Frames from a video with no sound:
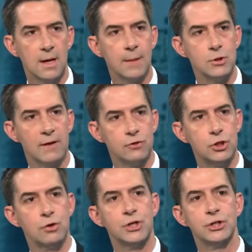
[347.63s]
I mean, you have
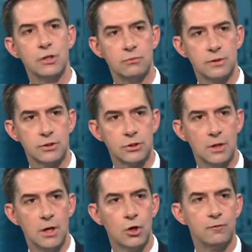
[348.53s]
Jewish
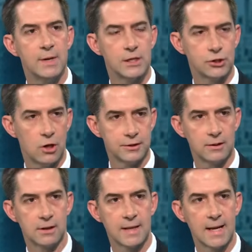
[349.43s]
students who have been
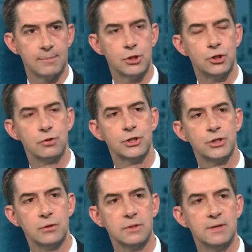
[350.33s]
assaulted on campus. Jewish
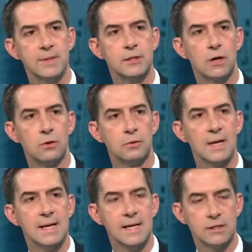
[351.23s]
students have been
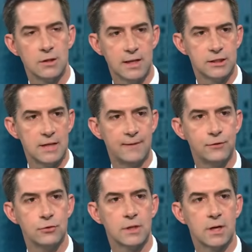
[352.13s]
told it's not safe
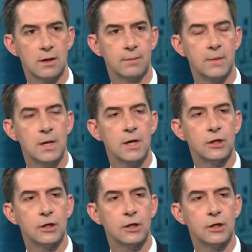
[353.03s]
for you to come.